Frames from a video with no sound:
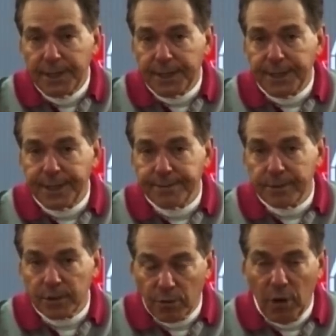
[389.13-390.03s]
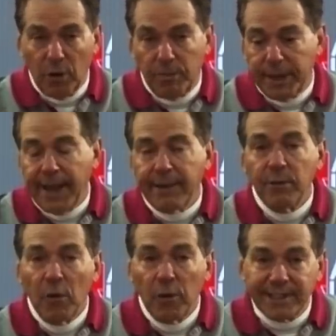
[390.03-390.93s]
uh, to grow. But having
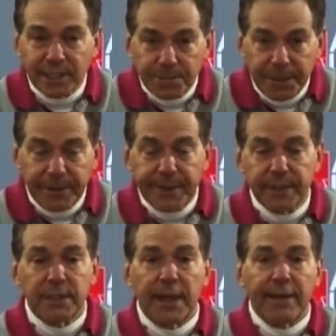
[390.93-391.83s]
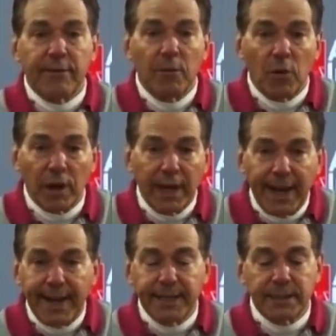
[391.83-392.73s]
more experience and having more
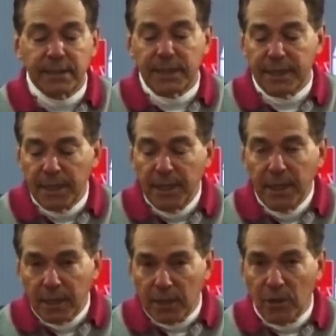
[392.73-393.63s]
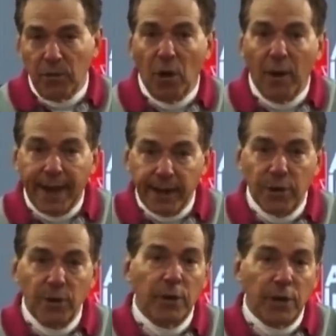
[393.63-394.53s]
guys that, you know, know how to
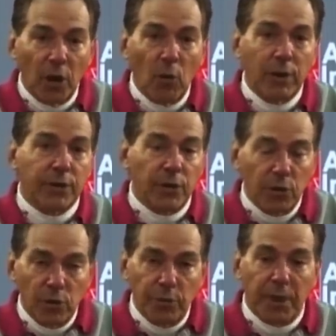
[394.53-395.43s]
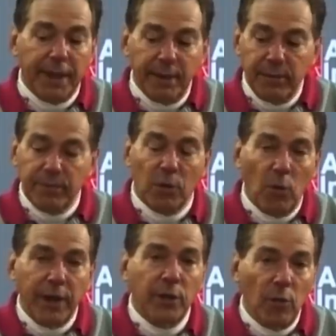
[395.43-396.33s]
do it, know what to do, play the
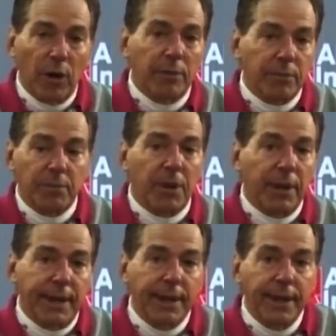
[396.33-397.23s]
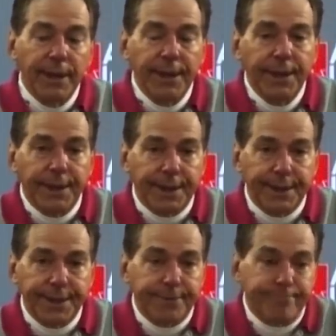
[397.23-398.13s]
way you want them to play,
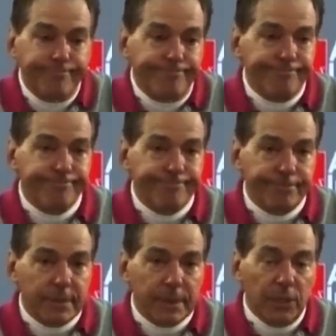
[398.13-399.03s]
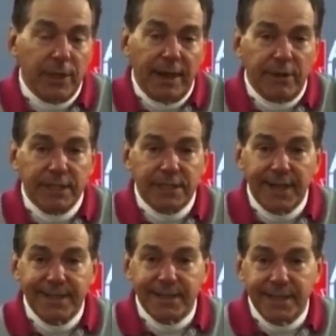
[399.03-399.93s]
um, you have less
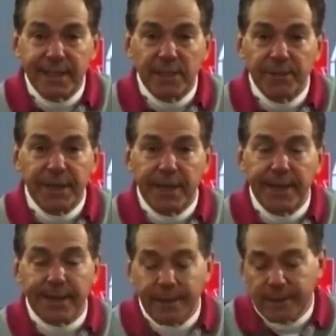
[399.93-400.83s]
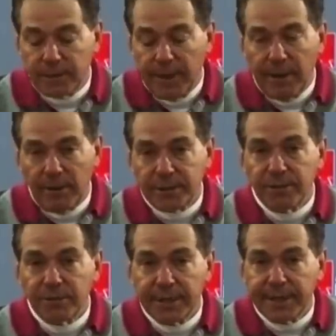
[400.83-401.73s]
guys that need to be led. So I also
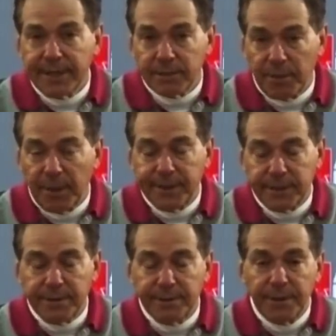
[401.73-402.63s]
think that's positive.